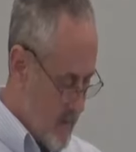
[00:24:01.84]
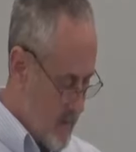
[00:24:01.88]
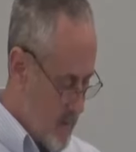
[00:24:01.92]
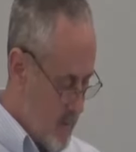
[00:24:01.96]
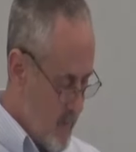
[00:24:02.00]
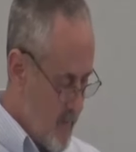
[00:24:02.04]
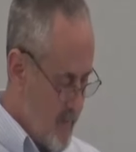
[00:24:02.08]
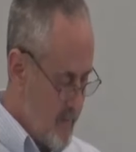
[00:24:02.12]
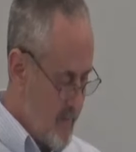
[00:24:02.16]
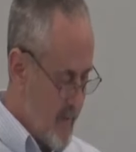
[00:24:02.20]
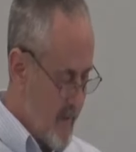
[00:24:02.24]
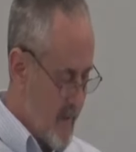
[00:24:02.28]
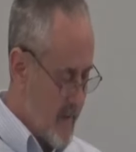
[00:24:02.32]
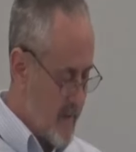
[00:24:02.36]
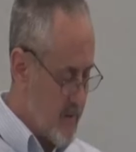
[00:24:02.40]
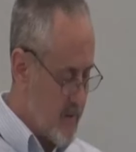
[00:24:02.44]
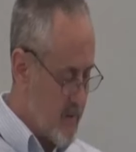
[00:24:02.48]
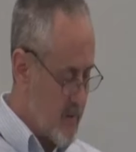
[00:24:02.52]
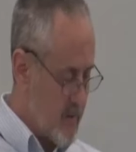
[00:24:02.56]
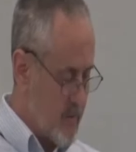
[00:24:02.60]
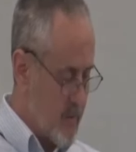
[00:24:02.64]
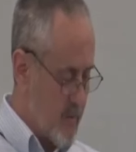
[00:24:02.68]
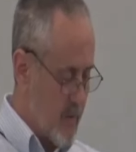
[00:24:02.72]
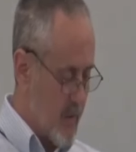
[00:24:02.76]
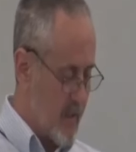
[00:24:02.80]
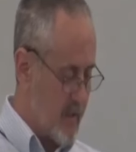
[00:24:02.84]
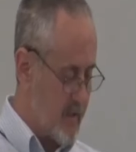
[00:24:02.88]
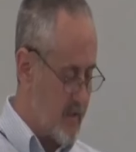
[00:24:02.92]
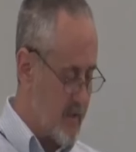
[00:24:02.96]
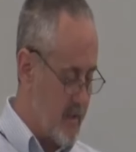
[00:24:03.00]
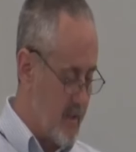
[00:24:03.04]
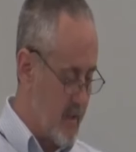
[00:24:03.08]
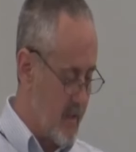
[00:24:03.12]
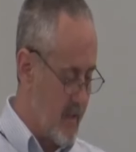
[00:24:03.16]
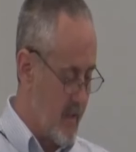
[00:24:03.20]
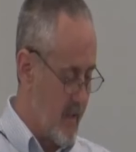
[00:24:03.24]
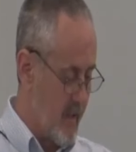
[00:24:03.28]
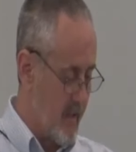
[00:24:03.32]
We must
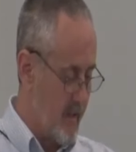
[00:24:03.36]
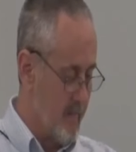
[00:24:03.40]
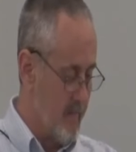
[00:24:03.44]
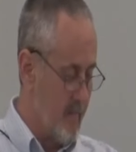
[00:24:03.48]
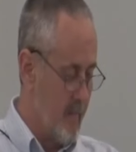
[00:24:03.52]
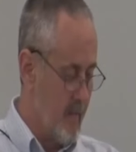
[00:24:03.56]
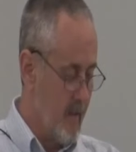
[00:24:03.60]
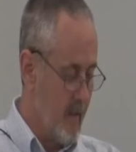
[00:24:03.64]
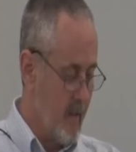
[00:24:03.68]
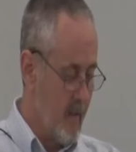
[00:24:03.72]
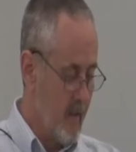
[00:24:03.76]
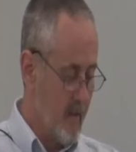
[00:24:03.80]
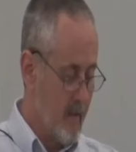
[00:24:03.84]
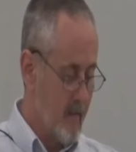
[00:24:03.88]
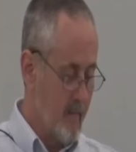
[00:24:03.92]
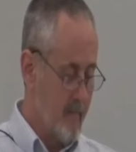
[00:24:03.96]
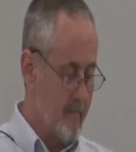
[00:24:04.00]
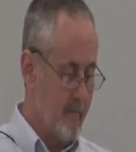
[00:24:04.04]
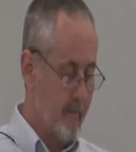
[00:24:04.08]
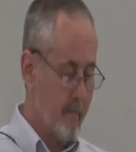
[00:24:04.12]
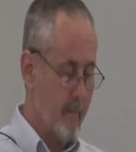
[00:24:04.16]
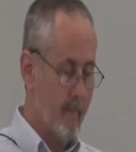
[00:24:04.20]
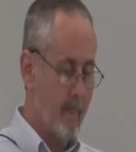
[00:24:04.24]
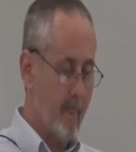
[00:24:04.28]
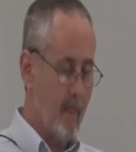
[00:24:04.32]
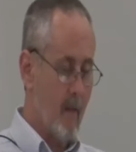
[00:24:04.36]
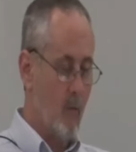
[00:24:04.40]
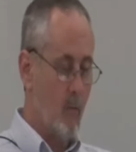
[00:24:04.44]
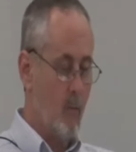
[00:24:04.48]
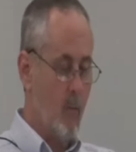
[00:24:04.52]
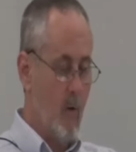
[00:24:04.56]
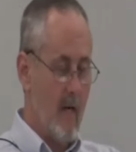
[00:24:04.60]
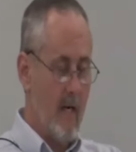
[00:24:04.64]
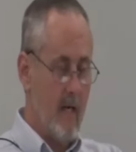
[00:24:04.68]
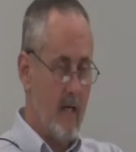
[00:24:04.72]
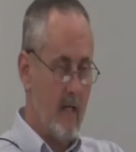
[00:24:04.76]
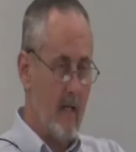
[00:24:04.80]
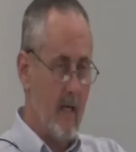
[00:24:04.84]
trust in Him.
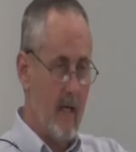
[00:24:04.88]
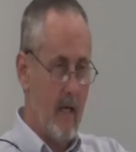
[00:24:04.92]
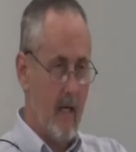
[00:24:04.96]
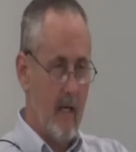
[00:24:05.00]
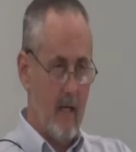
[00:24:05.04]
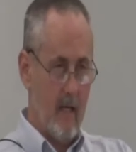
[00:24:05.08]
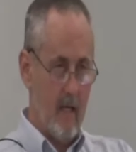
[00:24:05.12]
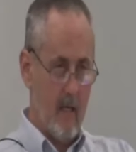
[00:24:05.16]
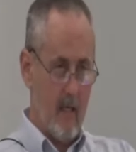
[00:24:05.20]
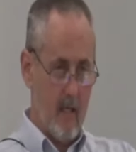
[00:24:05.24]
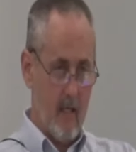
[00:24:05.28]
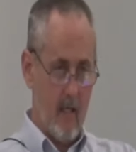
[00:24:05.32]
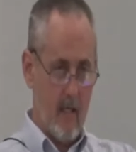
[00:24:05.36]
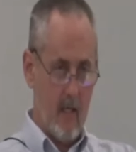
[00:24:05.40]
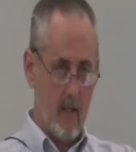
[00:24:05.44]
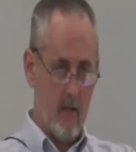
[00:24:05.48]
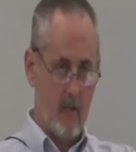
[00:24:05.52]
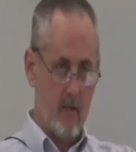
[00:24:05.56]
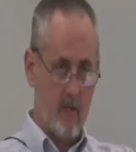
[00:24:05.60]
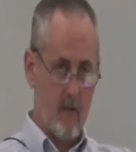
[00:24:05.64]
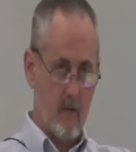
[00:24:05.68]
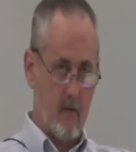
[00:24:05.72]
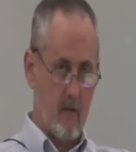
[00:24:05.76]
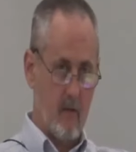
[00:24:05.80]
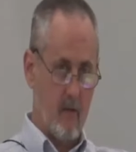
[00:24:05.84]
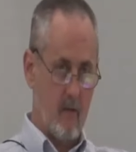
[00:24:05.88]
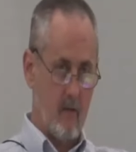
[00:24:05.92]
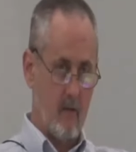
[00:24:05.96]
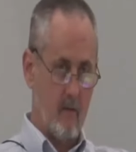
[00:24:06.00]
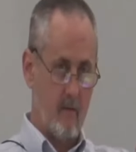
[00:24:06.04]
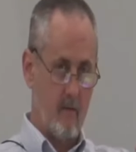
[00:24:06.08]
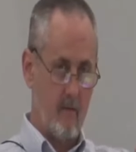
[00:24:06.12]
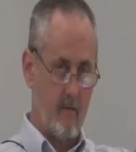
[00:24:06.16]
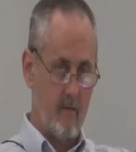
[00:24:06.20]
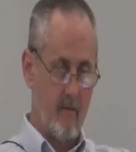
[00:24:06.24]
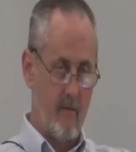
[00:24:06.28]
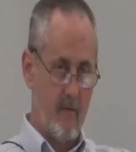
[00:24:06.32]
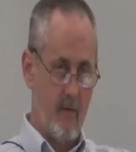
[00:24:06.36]
We need His
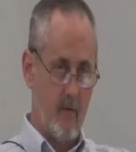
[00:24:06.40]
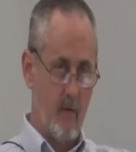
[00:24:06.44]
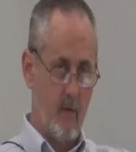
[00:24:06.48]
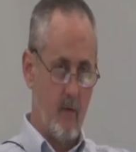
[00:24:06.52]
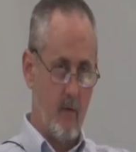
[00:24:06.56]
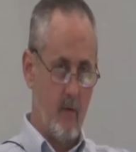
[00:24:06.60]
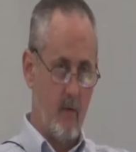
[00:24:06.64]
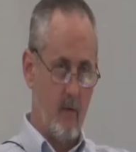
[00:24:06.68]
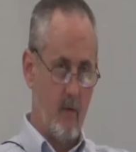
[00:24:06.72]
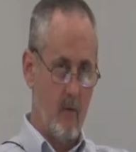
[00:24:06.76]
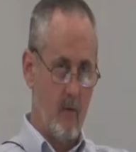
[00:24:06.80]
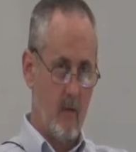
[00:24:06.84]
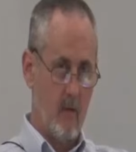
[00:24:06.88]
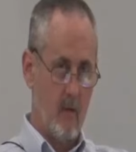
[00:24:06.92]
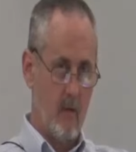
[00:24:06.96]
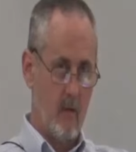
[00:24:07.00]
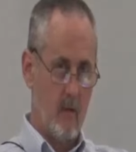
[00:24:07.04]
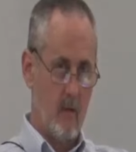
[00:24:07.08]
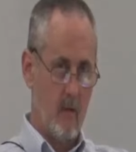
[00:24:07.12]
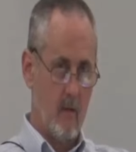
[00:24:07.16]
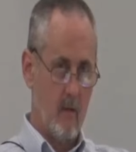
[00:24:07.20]
food